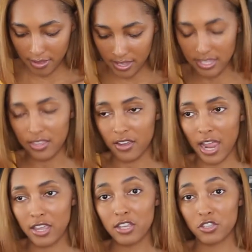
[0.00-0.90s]
It's either
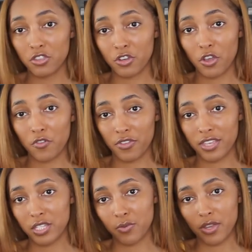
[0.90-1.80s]
I either go for
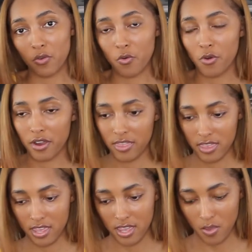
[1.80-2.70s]
this one or
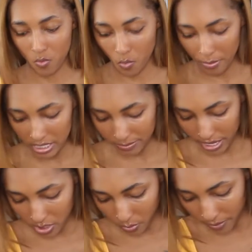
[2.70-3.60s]
the Women's
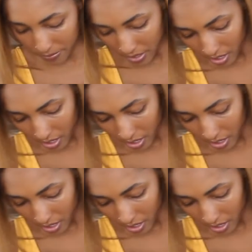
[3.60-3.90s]
Best one.